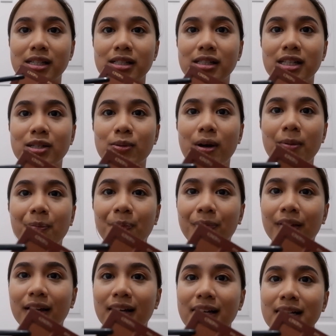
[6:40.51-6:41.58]
this one.
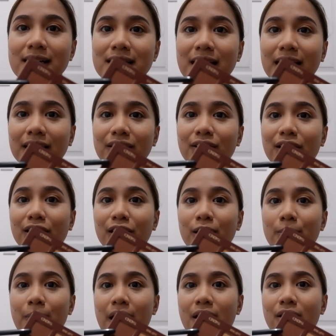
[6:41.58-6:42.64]
It's like a darker
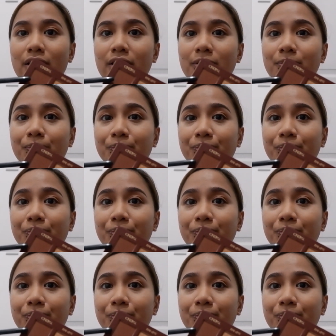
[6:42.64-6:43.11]
brown.